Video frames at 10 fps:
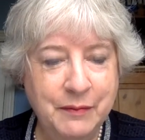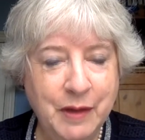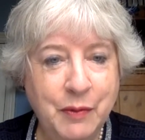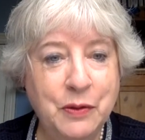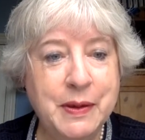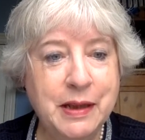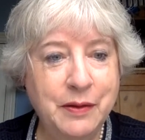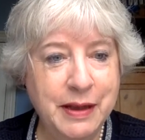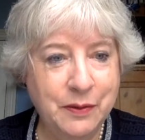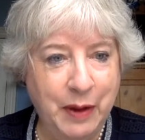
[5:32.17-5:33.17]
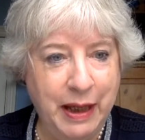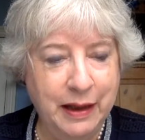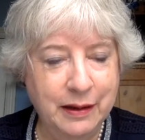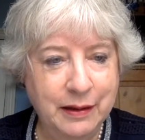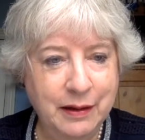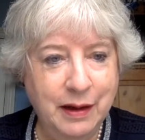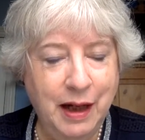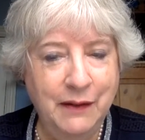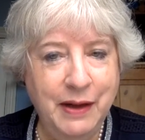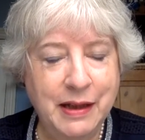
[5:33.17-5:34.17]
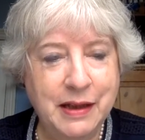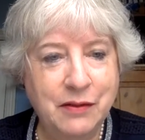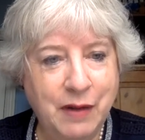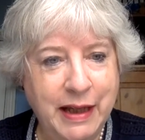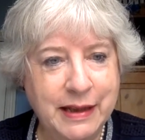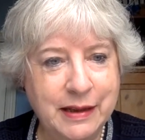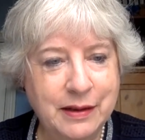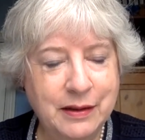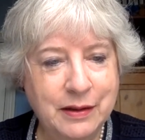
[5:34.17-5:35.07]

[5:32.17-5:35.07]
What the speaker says: But also this week, I've had the great